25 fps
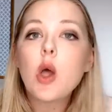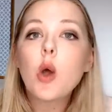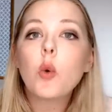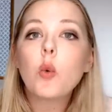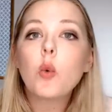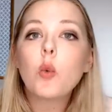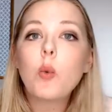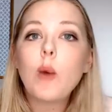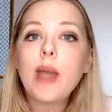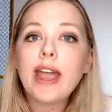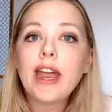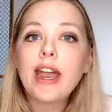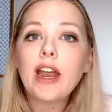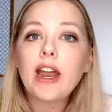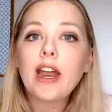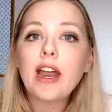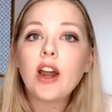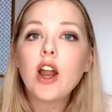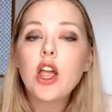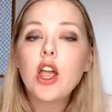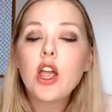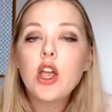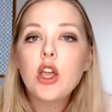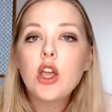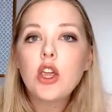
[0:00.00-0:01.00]

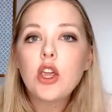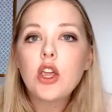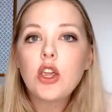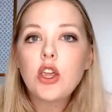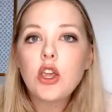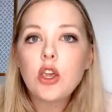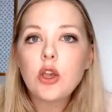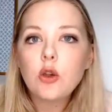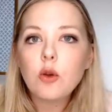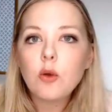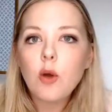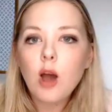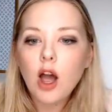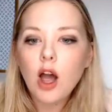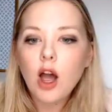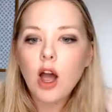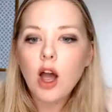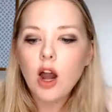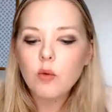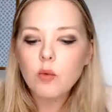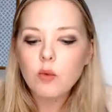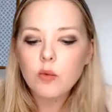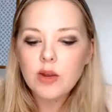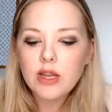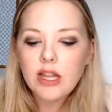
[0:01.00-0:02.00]
where you
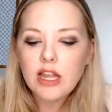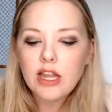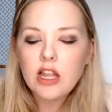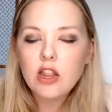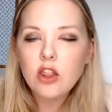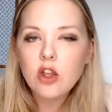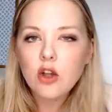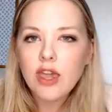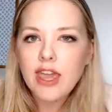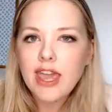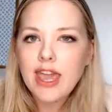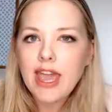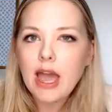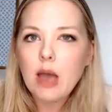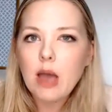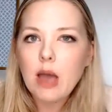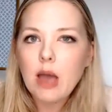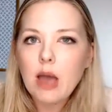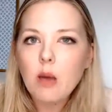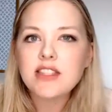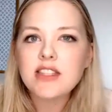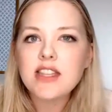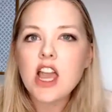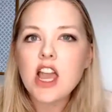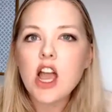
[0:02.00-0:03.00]
are really looking at
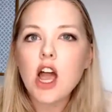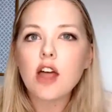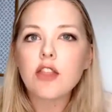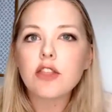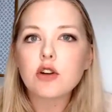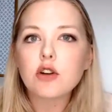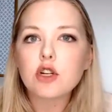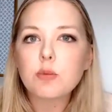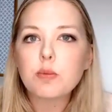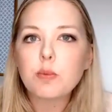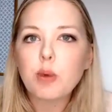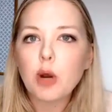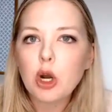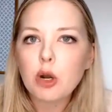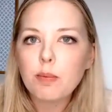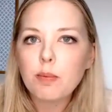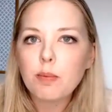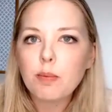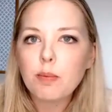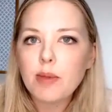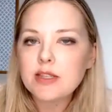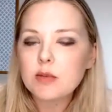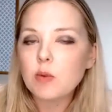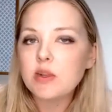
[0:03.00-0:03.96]
what's the author's purpose.